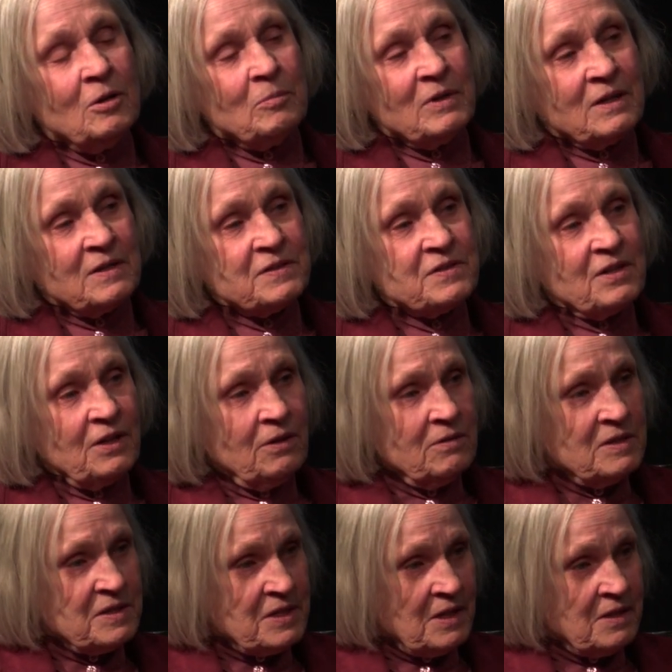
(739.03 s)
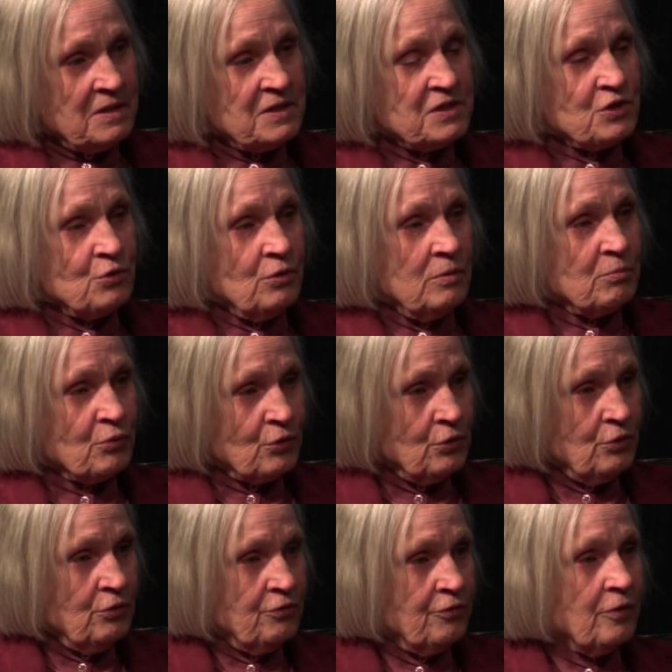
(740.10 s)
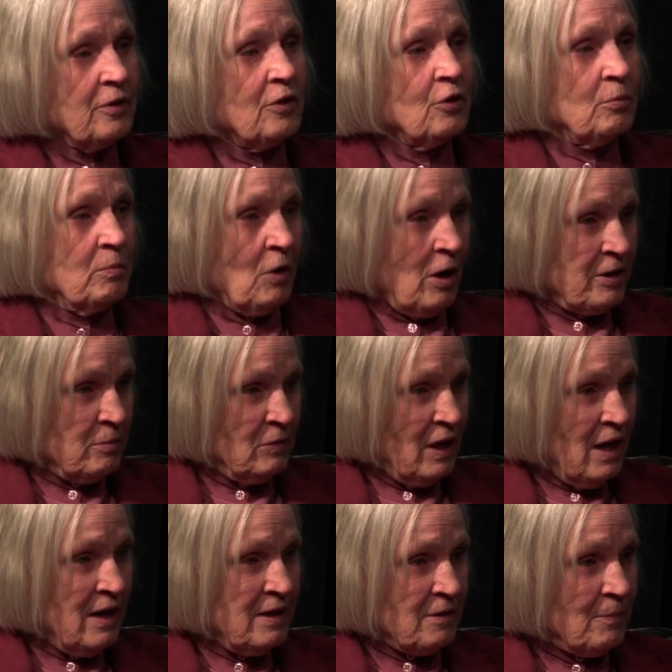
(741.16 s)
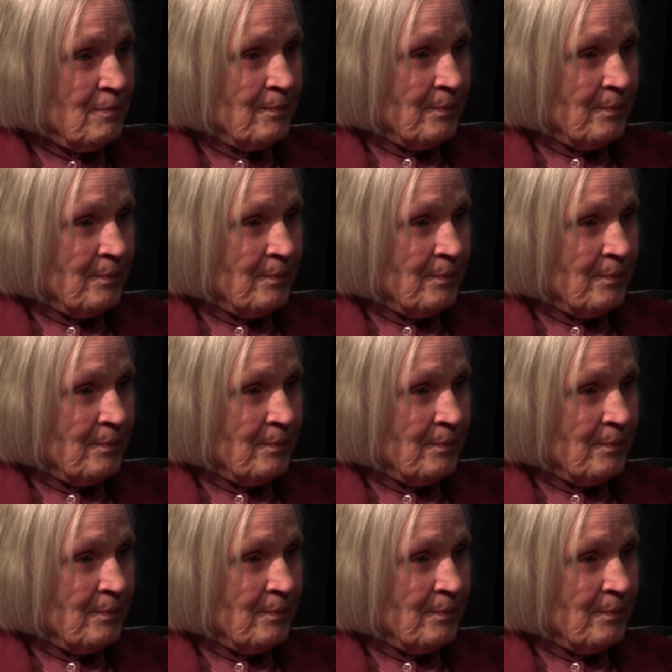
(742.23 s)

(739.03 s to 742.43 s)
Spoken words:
because their intent is to improve their bottom line.